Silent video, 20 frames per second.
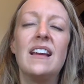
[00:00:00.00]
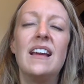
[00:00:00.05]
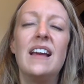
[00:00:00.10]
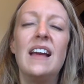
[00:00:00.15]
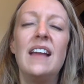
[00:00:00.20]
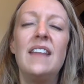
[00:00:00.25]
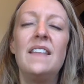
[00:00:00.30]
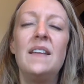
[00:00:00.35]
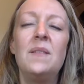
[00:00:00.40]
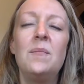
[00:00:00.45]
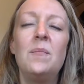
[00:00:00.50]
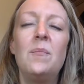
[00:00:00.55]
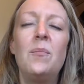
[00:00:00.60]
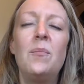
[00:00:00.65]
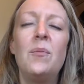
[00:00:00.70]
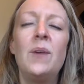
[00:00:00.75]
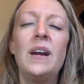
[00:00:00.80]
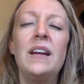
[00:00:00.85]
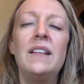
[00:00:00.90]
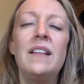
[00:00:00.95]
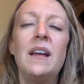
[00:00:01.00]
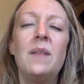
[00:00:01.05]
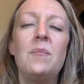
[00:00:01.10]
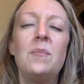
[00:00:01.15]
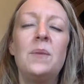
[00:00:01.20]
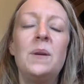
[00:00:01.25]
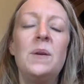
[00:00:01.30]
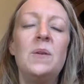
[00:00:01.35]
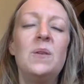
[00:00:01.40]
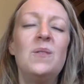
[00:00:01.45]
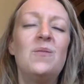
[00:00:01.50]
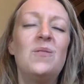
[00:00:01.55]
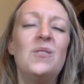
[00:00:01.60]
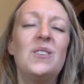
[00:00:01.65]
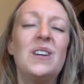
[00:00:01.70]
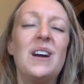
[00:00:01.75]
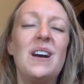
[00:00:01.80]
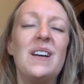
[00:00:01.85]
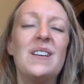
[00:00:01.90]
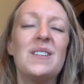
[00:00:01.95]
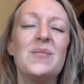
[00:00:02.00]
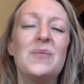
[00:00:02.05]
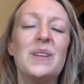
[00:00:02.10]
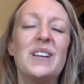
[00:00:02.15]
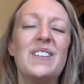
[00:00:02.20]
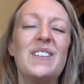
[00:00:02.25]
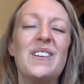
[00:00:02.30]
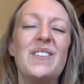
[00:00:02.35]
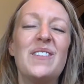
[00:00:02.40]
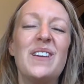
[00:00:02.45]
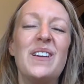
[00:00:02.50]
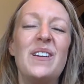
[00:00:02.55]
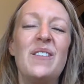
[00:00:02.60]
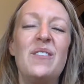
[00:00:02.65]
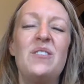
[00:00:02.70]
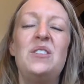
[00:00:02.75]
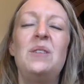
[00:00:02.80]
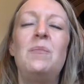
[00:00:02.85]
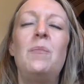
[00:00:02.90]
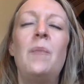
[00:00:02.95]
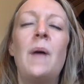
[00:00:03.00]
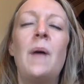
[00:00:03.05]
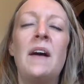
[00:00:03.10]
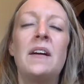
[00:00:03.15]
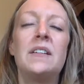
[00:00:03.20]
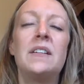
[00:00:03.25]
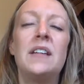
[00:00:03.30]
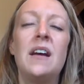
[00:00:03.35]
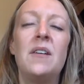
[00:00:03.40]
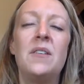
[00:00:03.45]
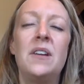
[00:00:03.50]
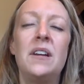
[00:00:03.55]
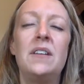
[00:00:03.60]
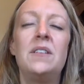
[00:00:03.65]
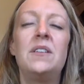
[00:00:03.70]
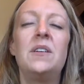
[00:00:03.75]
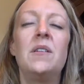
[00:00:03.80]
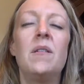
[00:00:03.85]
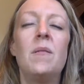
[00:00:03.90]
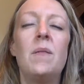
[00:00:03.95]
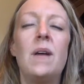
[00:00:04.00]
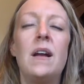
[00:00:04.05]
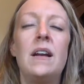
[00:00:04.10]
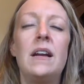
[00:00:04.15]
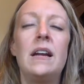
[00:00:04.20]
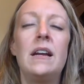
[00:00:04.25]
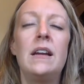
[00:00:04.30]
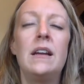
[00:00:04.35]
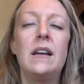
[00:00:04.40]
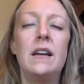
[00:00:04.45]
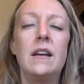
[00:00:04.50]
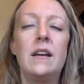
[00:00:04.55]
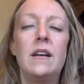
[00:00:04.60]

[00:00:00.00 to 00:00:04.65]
And then bring that beautiful cosmic love energy back down into your body,